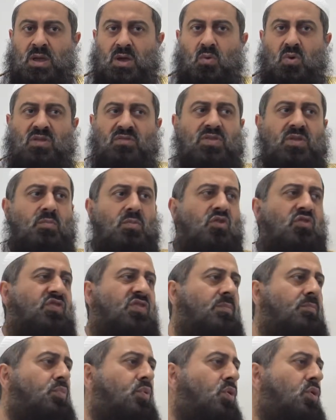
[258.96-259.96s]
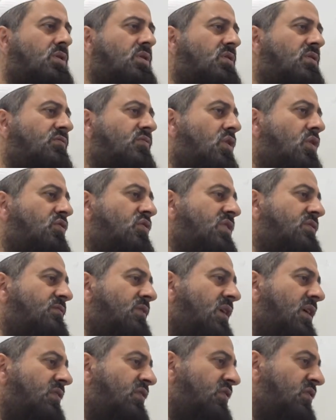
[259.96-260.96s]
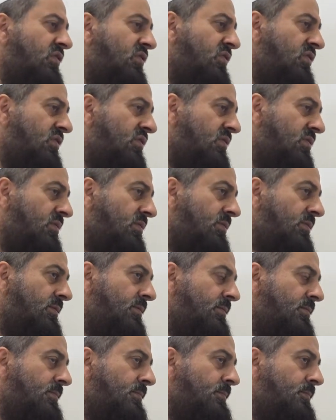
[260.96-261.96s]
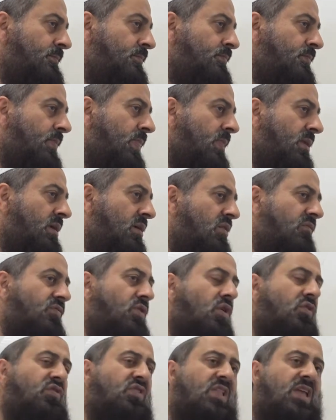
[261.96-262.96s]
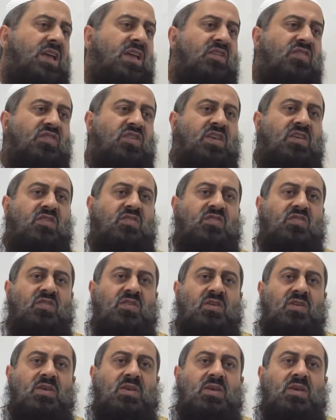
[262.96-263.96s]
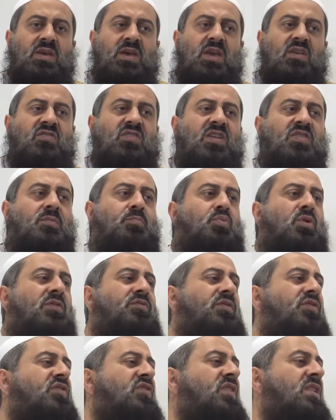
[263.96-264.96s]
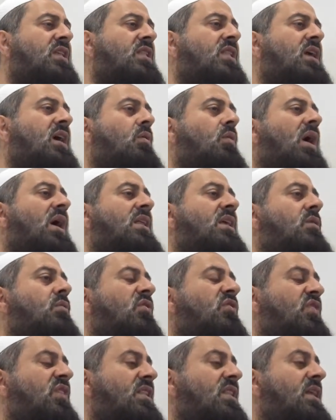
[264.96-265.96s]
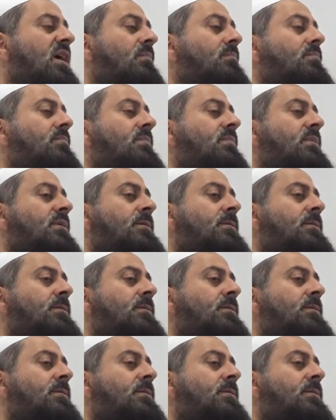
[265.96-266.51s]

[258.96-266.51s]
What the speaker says: One of the most important of those advices, of those legacies, is that the Prophet sallallahu alaihi wasallam